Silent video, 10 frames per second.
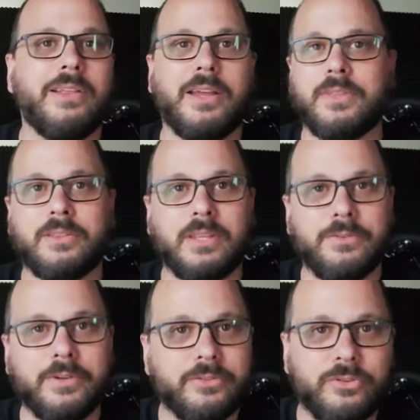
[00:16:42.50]
I think they
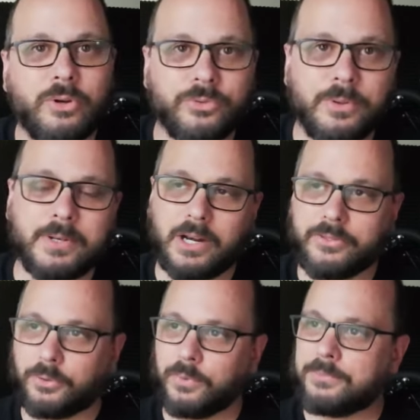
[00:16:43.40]
even show something
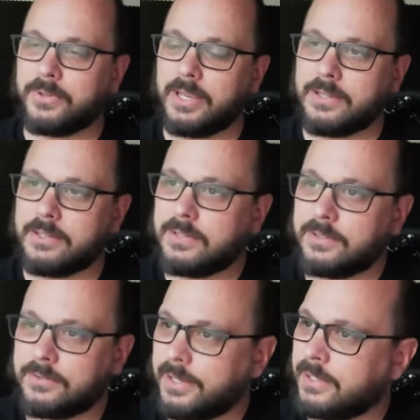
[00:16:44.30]
on their website that
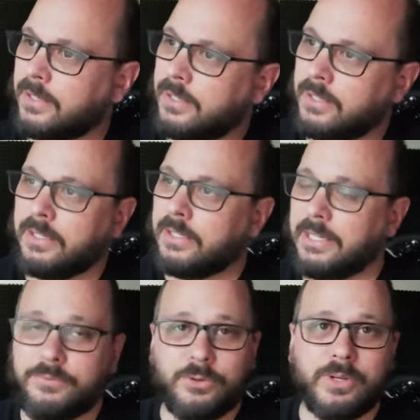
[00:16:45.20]
says, like,
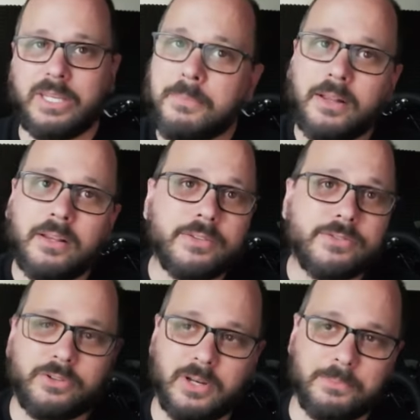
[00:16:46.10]
if you email
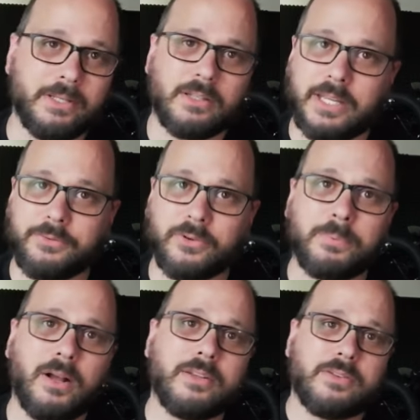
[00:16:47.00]
us, it's going to be delayed
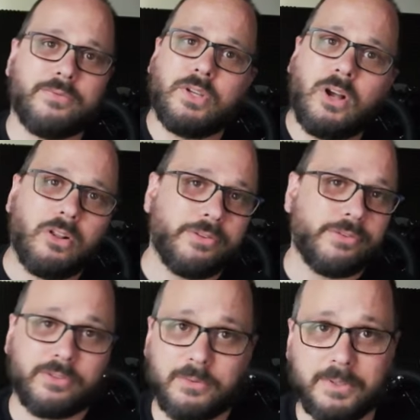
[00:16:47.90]
response. If you call
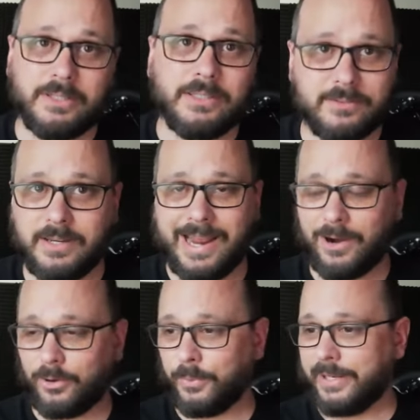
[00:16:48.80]
us, it's going to be at least an
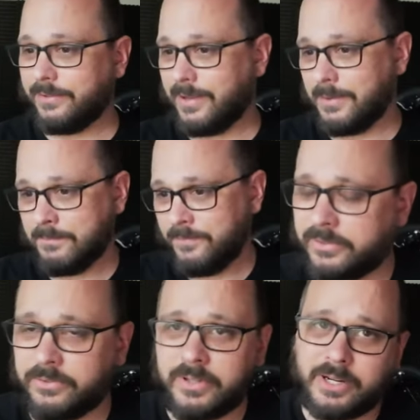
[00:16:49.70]
hour wait time,
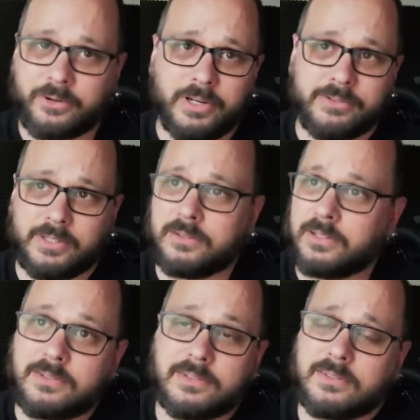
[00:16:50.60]
which is kind of crazy.
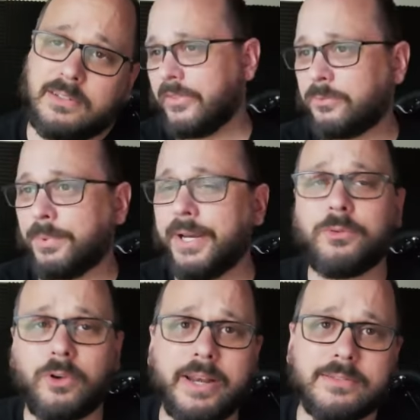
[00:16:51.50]
This is the
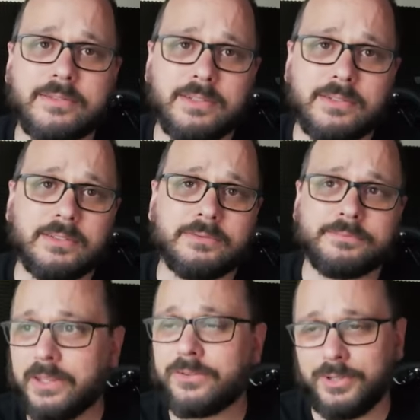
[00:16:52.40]
spring riding season
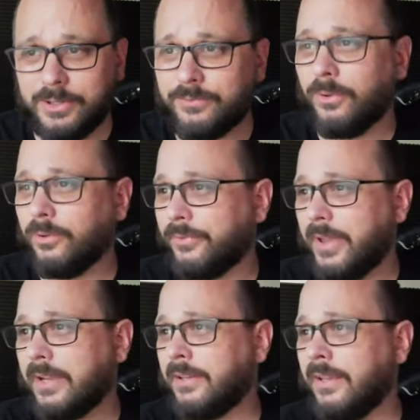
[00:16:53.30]
is in full
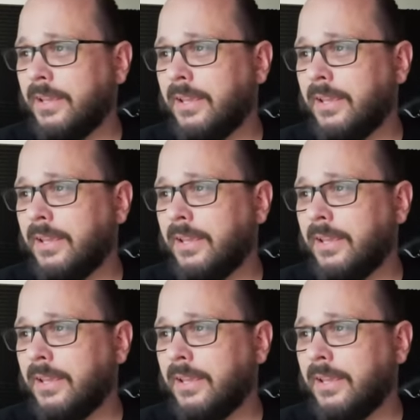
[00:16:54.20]
effect.